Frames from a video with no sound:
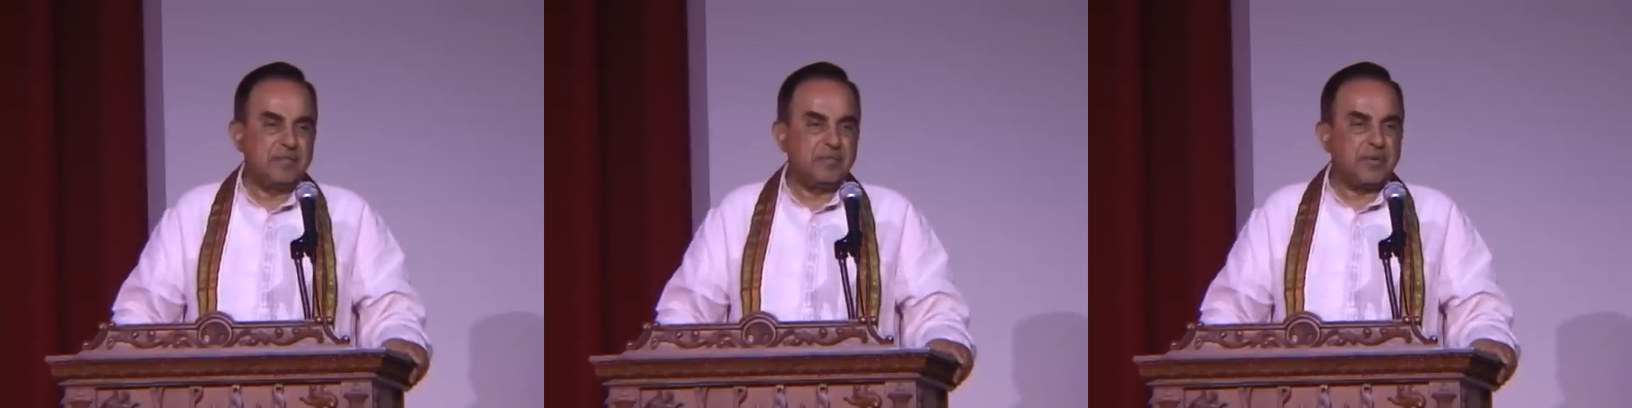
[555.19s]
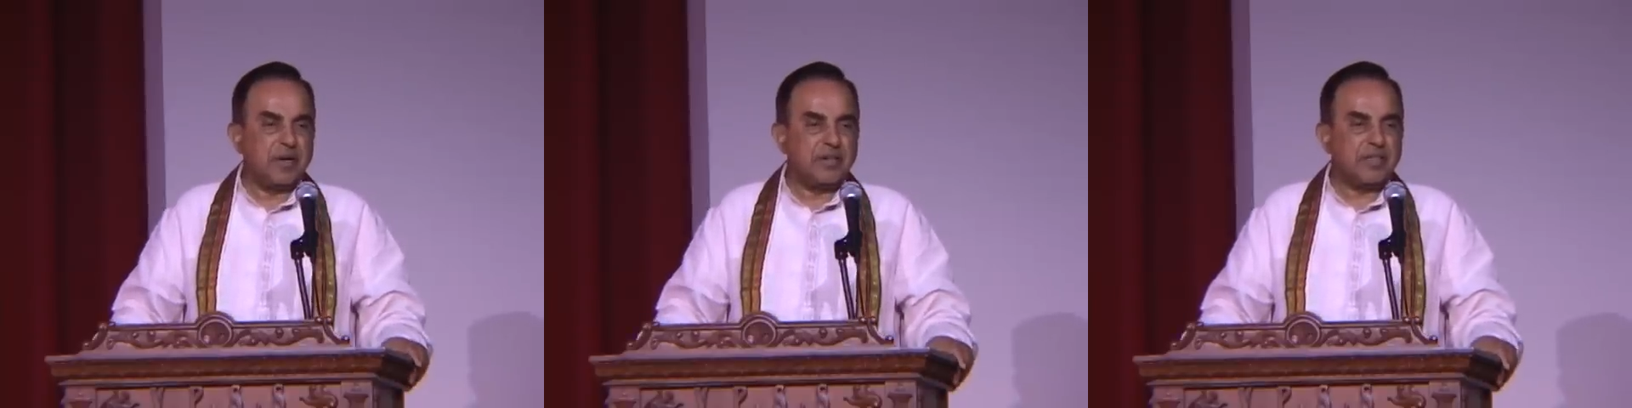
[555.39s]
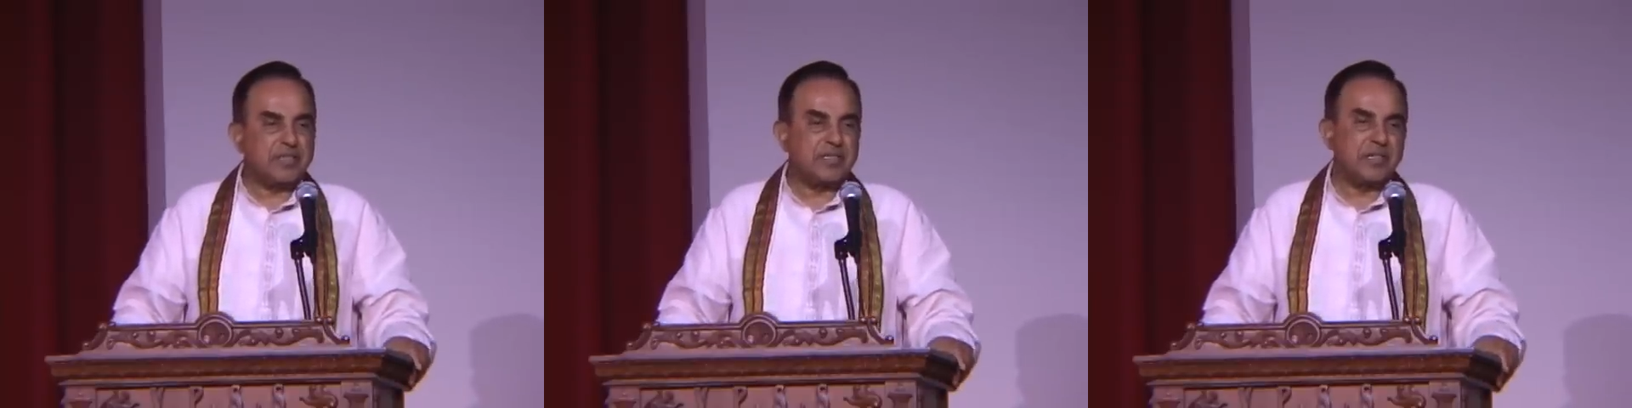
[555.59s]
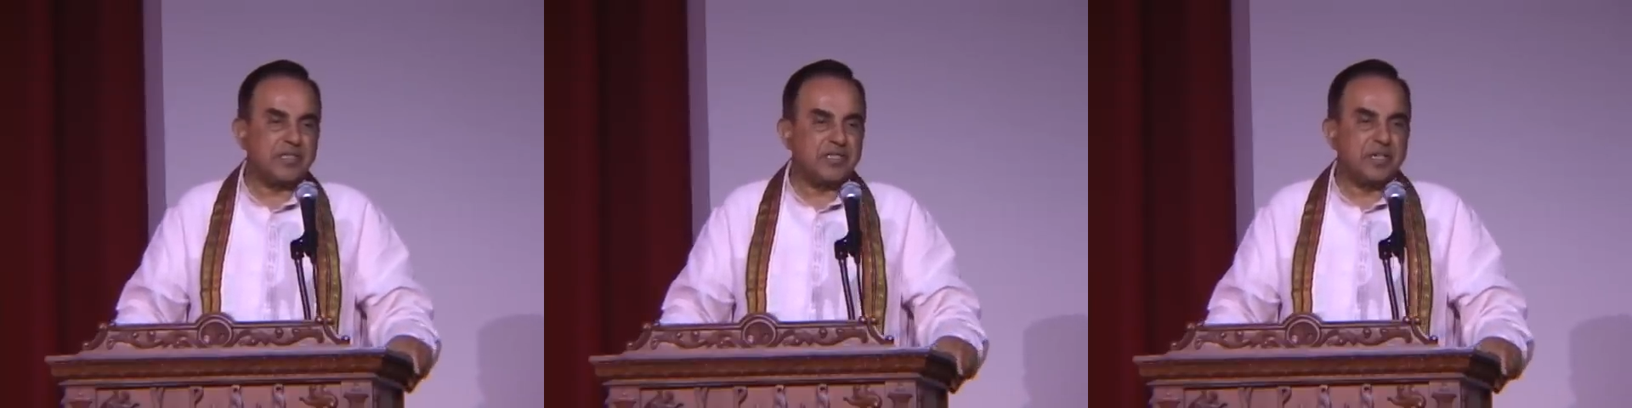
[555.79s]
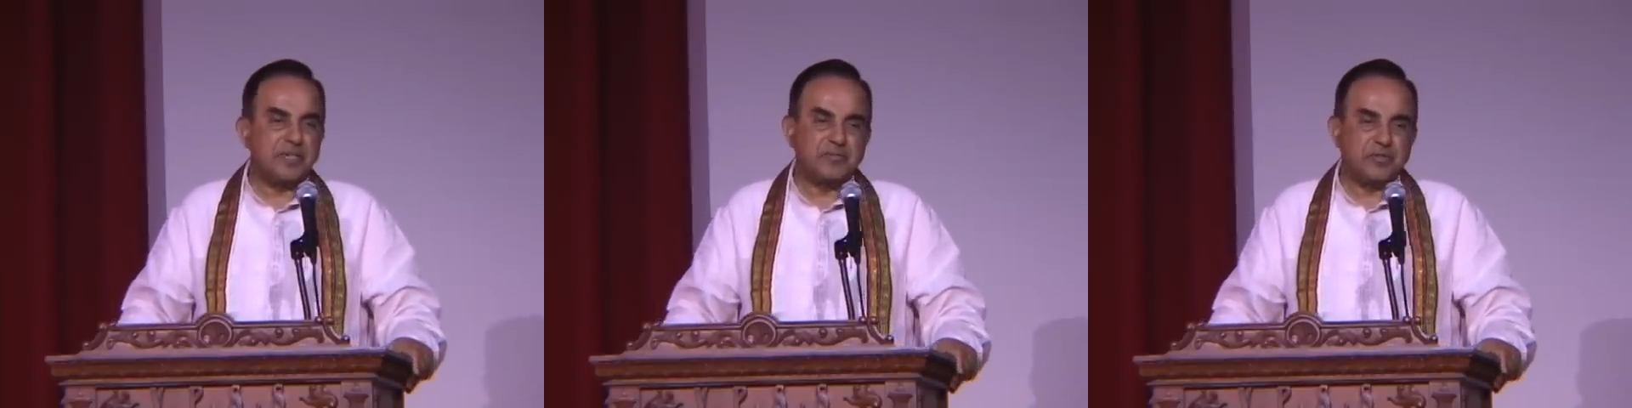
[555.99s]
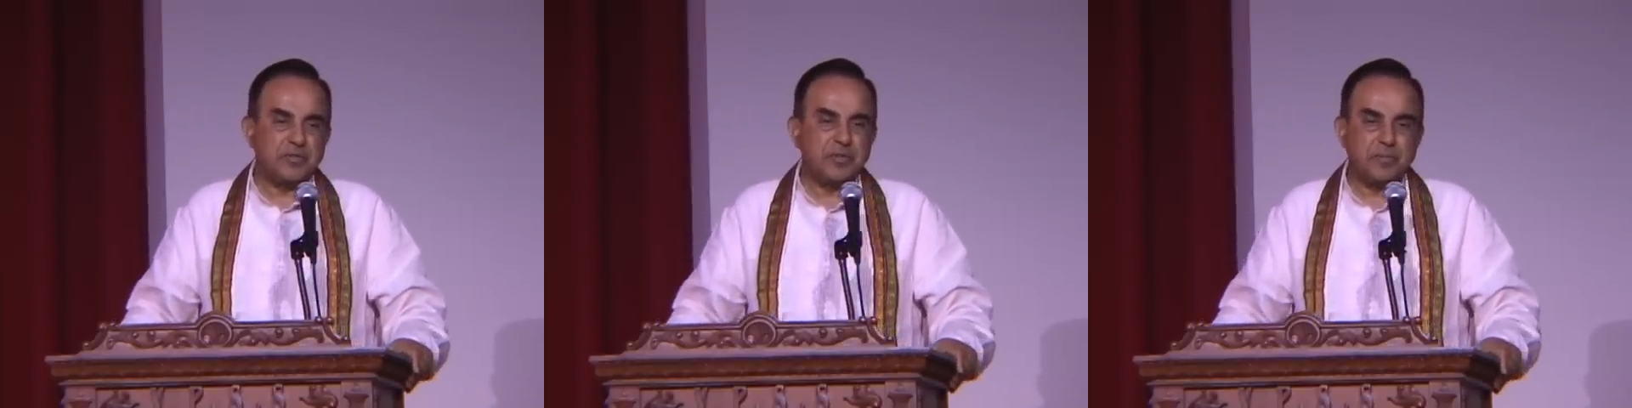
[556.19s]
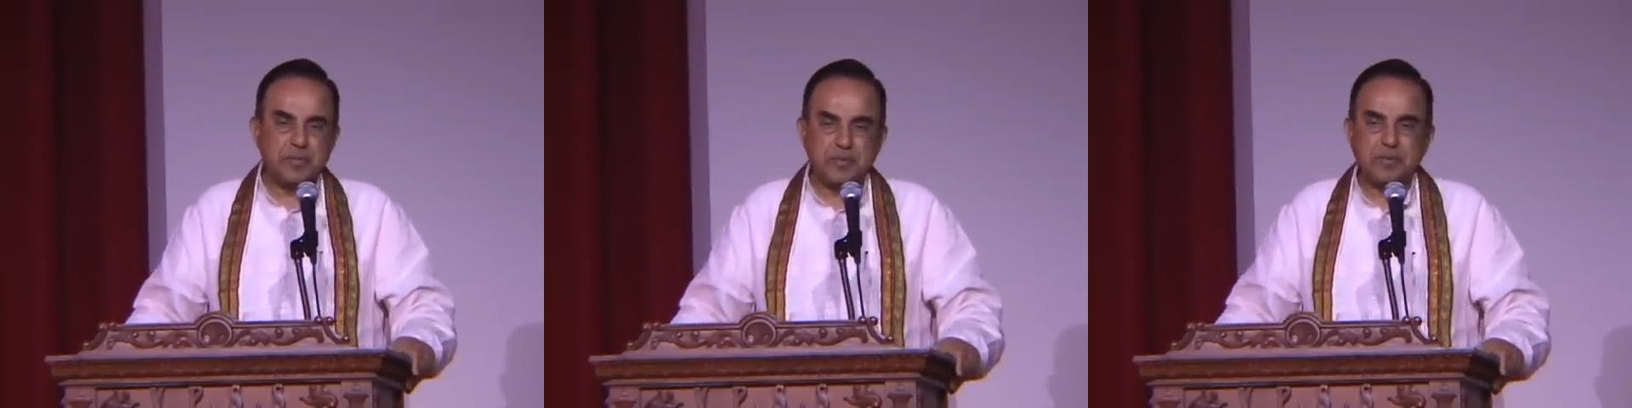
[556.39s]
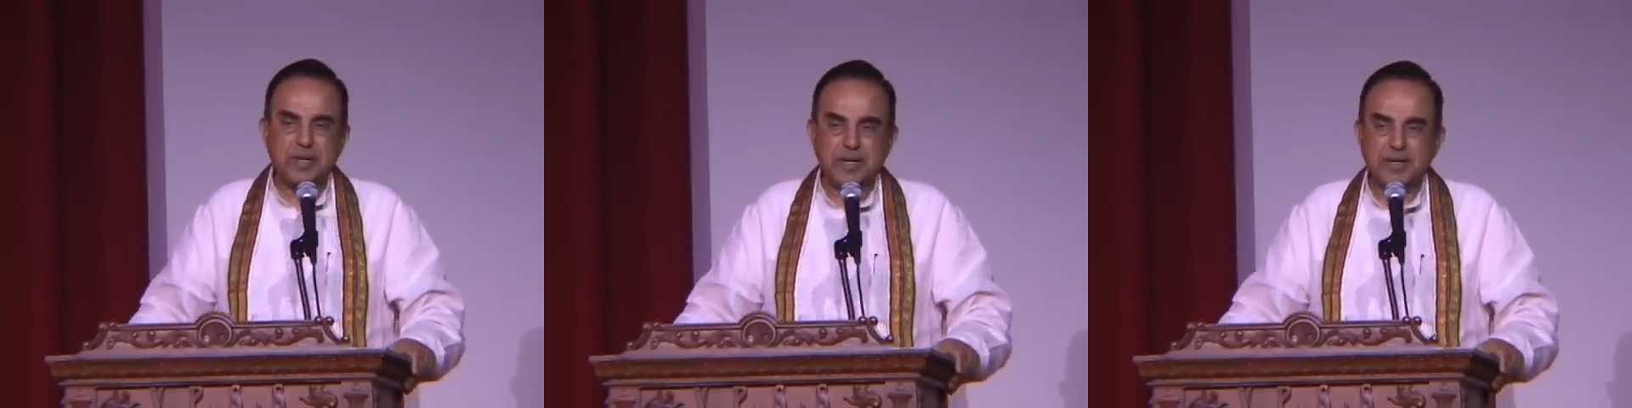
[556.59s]
products are served to the
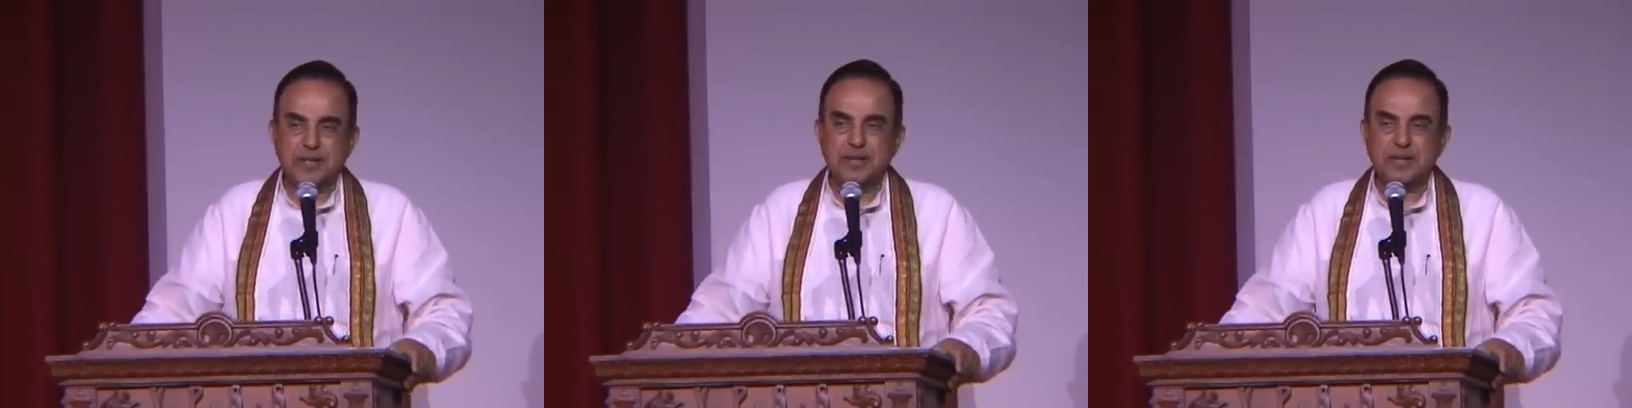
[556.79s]
public.